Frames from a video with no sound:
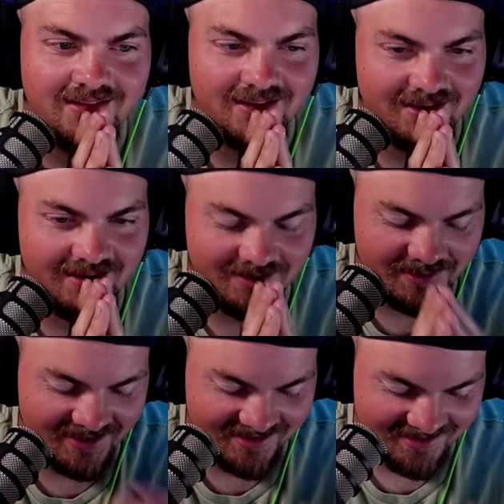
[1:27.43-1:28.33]
Oh my
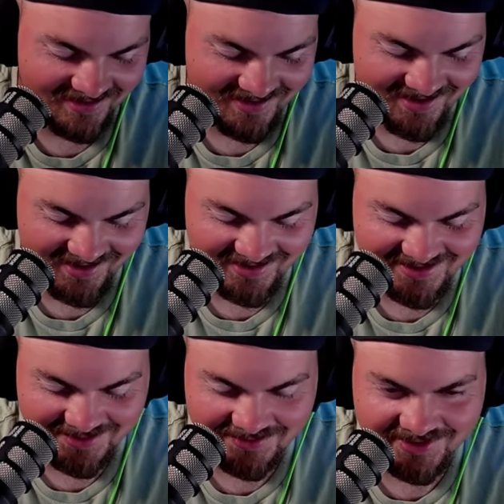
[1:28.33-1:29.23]
god. Alright, so
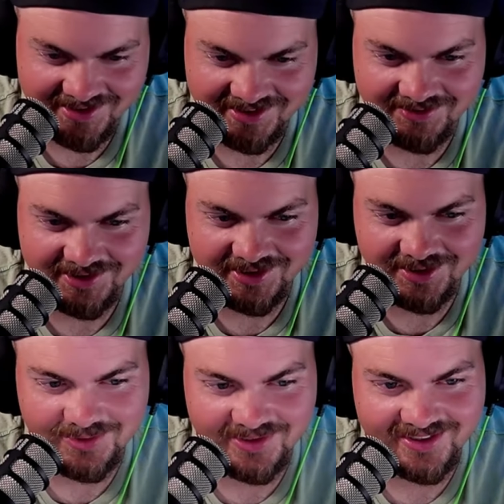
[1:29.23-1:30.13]
really, really
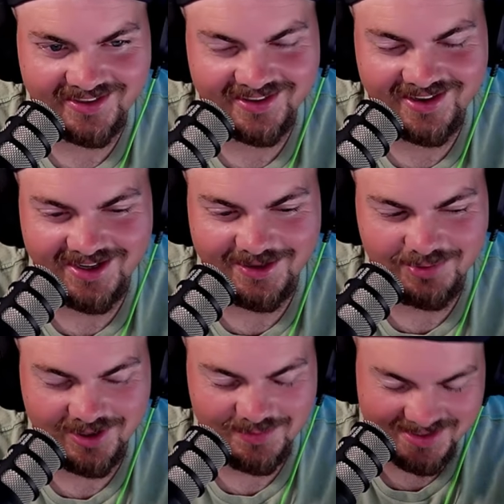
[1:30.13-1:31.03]
quick. And I
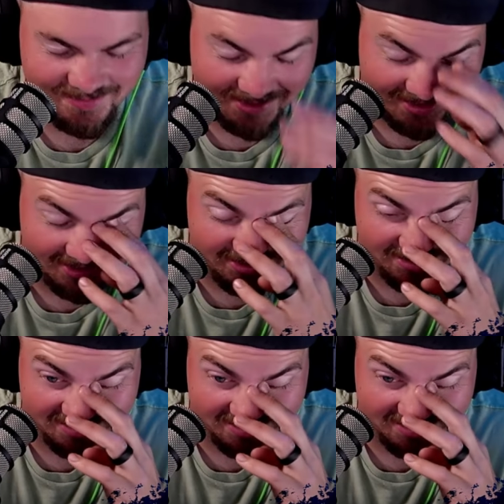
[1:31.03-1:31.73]
promise I'm not gonna do this.